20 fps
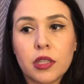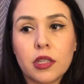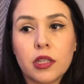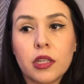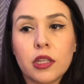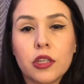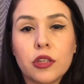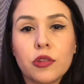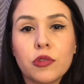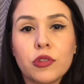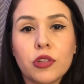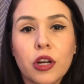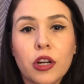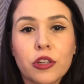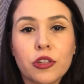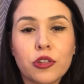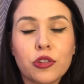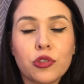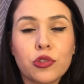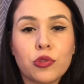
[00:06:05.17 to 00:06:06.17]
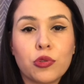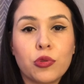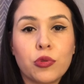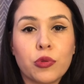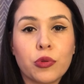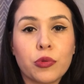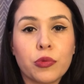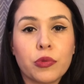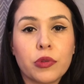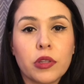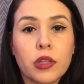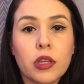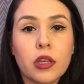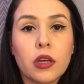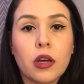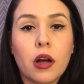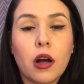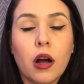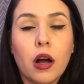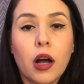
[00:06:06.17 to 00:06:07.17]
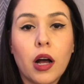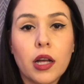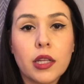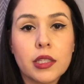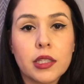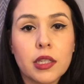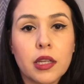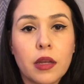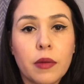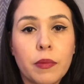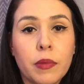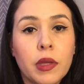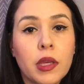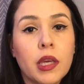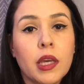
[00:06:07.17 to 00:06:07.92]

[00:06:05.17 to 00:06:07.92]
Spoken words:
and the NICU doctors, who were really awesome,